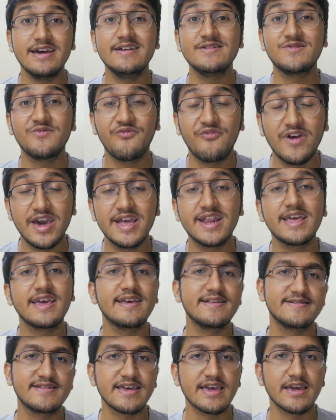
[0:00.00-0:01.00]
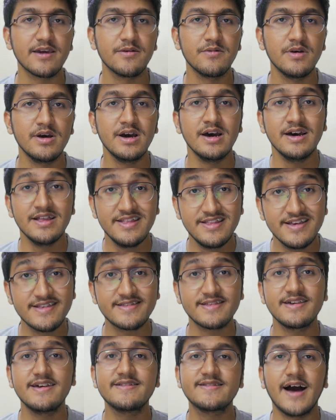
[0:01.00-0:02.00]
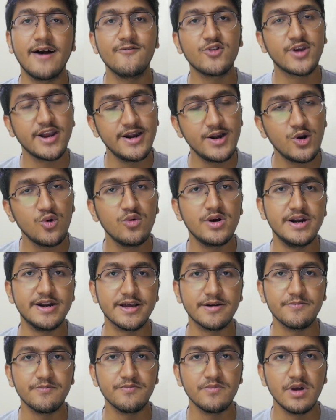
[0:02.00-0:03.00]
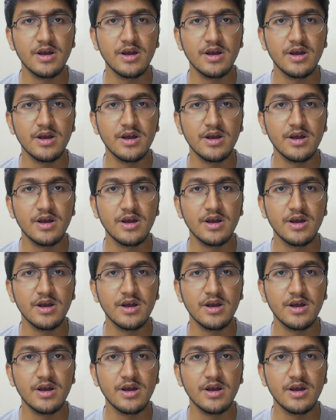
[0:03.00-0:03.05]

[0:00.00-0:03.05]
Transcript: is very easy. This is how you can do it.